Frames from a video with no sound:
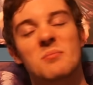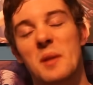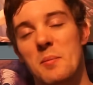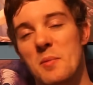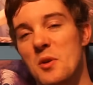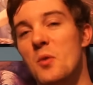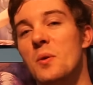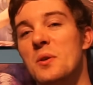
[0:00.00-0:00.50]
Let
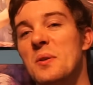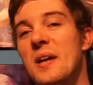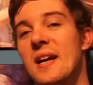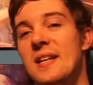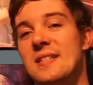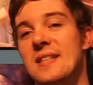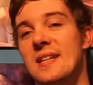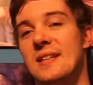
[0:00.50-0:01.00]
me know what you
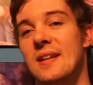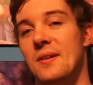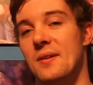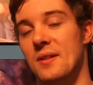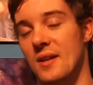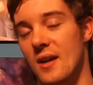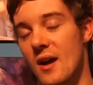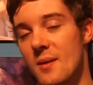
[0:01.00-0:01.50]
guys think down
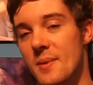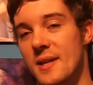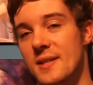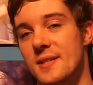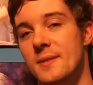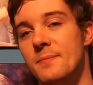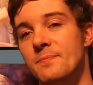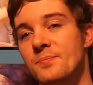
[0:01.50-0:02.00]
in the
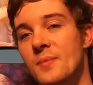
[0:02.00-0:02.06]
comments.